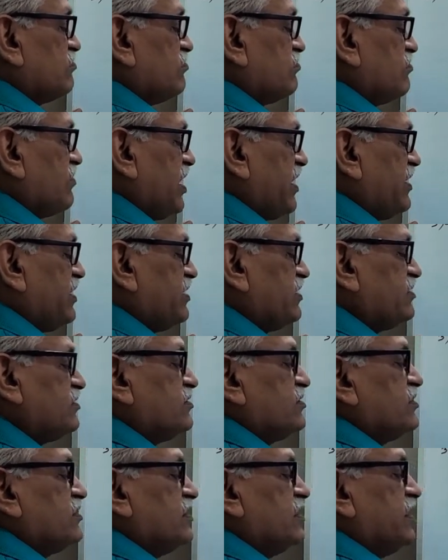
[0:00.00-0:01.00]
minus
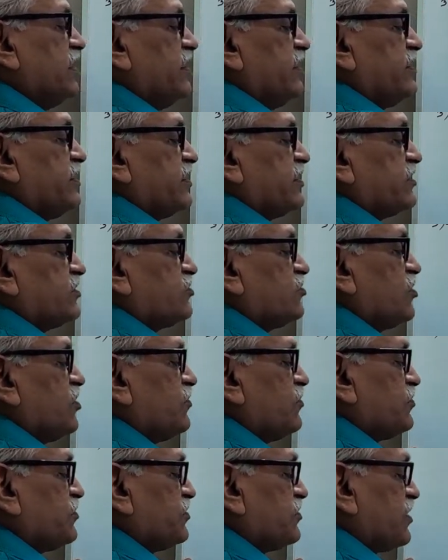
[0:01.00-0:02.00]
integration
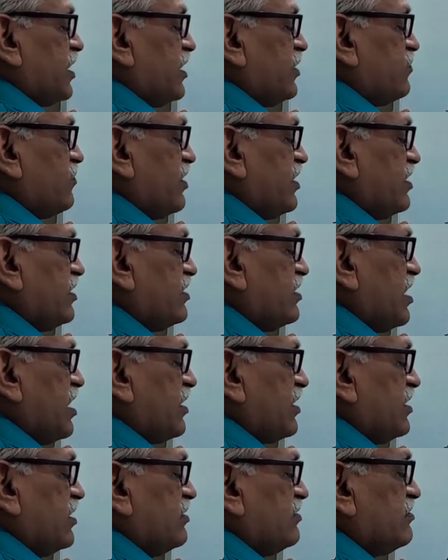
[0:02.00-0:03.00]
of sin y,
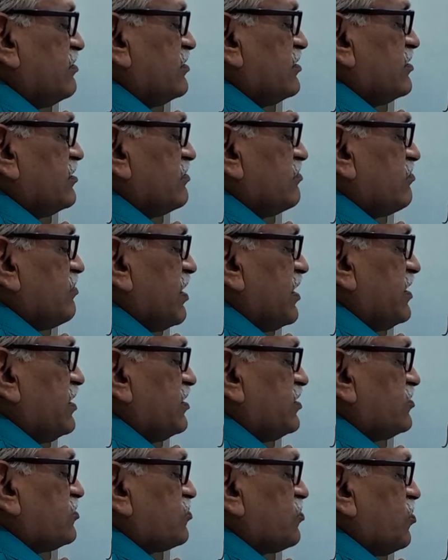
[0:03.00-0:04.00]
again
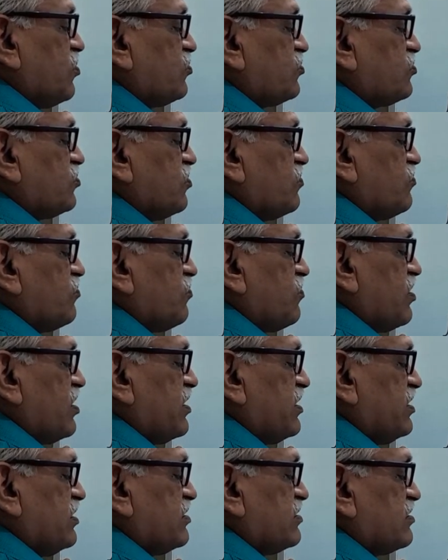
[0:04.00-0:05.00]
minus cos of
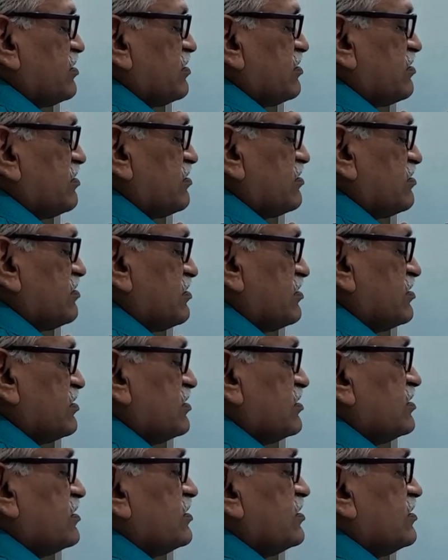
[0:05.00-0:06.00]
y
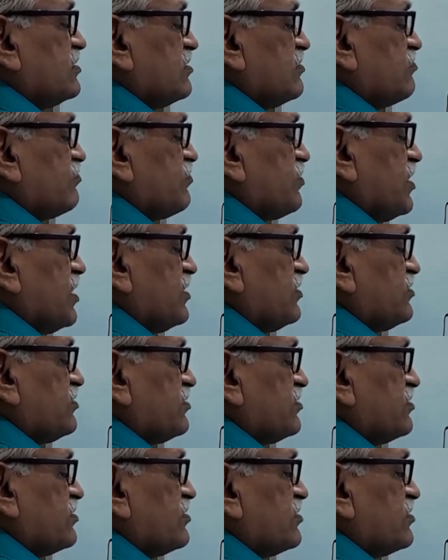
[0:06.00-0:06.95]
plus